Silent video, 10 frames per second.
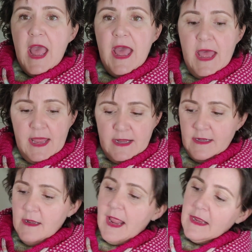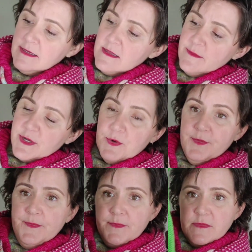and in the
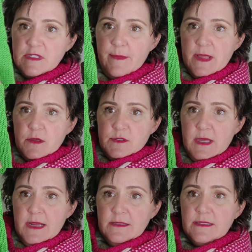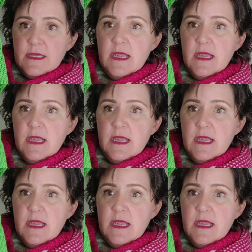middle to make those lines.